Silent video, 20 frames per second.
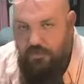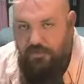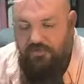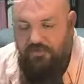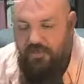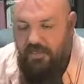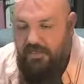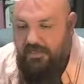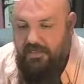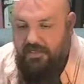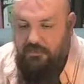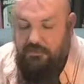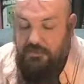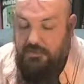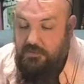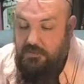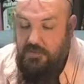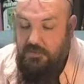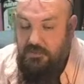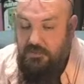eating.
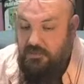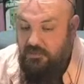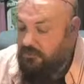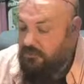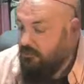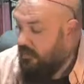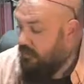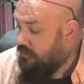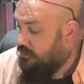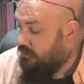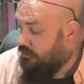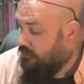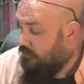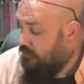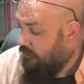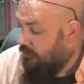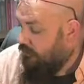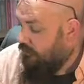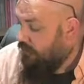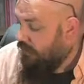Which, goodness gracious,
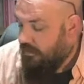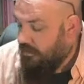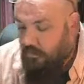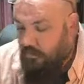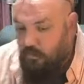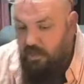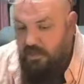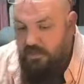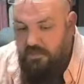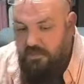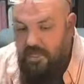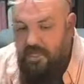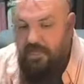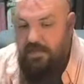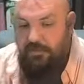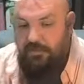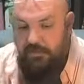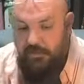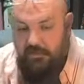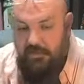what a time
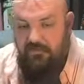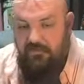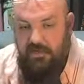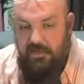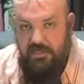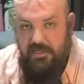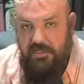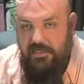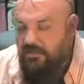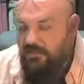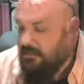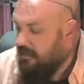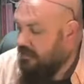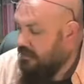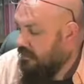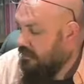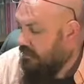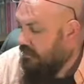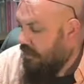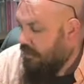to live, I guess.
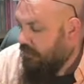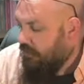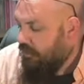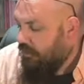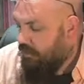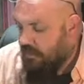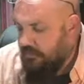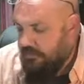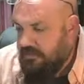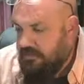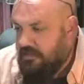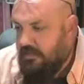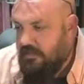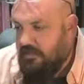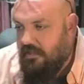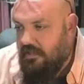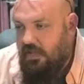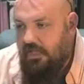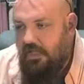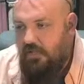I mean, you're going to be sitting
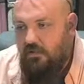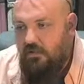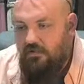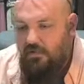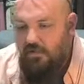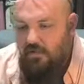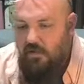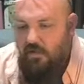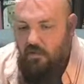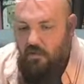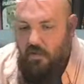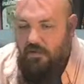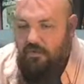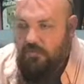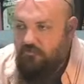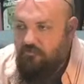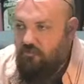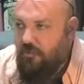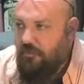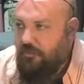there eating your dinner with
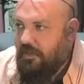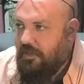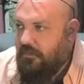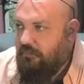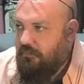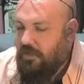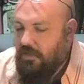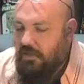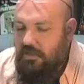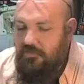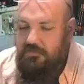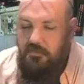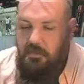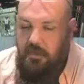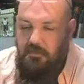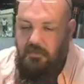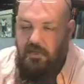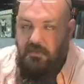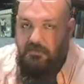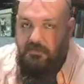dripping blood from a
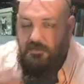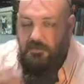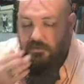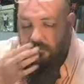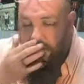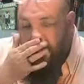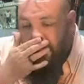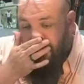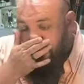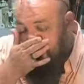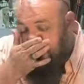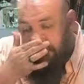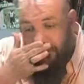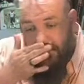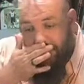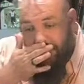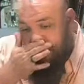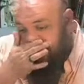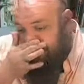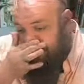monster's hand
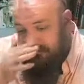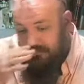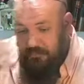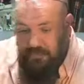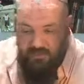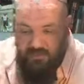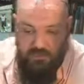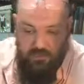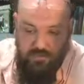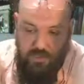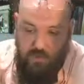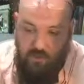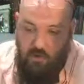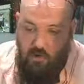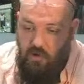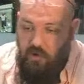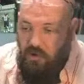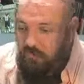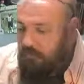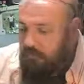above you, monster's
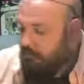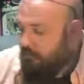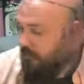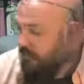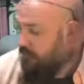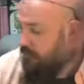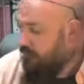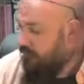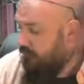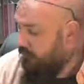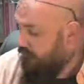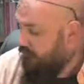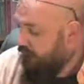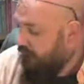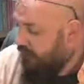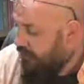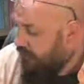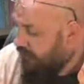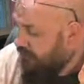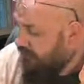arm above you, in
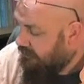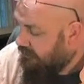fact.